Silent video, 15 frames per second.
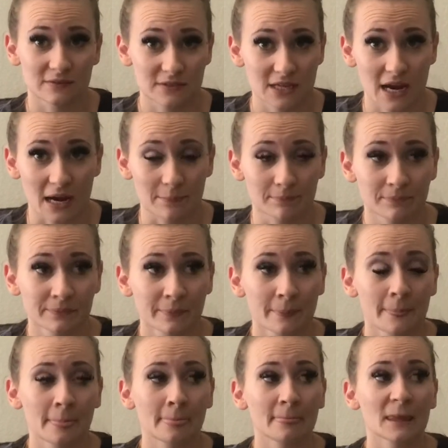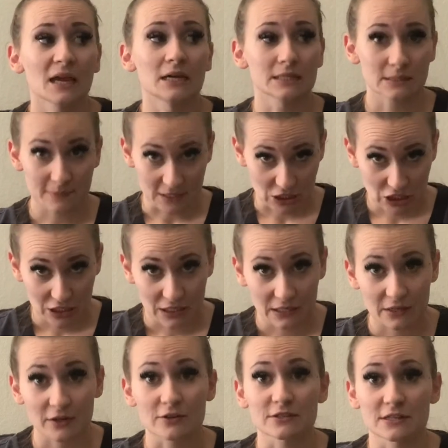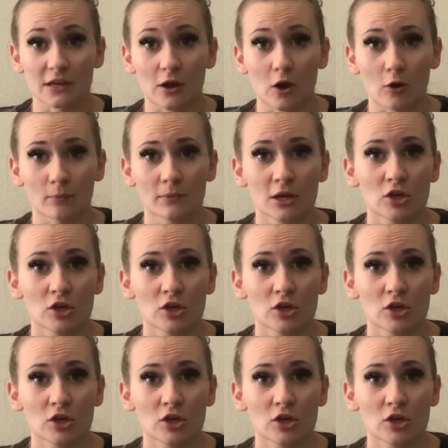time, especially in a nursing home.